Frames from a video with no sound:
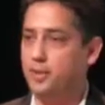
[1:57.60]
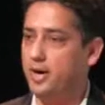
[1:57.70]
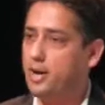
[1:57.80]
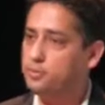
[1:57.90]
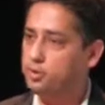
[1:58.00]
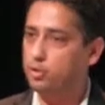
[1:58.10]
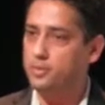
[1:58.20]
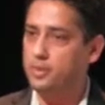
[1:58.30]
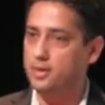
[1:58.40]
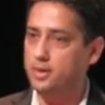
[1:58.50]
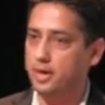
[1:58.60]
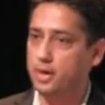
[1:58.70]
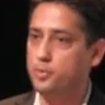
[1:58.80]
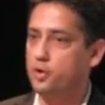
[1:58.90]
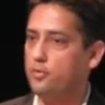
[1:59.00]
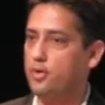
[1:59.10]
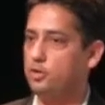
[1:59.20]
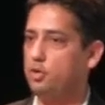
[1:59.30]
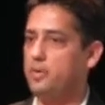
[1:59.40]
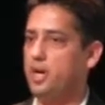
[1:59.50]
perhaps air
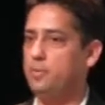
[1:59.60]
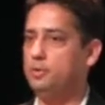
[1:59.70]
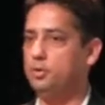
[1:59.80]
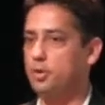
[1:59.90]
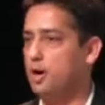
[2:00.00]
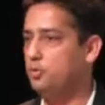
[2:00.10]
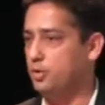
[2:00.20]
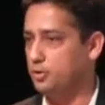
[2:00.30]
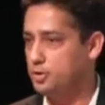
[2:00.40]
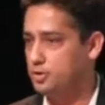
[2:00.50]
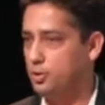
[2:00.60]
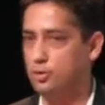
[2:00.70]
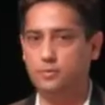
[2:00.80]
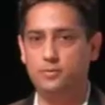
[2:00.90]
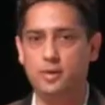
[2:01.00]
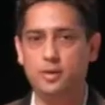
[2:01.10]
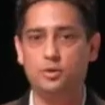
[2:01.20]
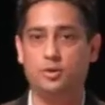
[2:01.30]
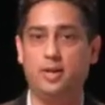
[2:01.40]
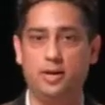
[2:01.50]
purifier should be able to talk to our stove
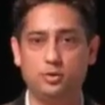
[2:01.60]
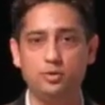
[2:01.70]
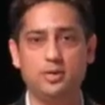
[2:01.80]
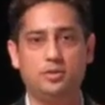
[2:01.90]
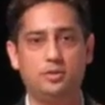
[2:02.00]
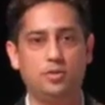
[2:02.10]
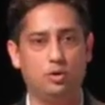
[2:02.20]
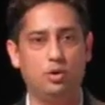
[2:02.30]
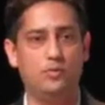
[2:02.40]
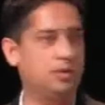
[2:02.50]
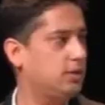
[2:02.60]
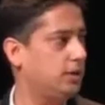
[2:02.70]
so that as soon as the stove is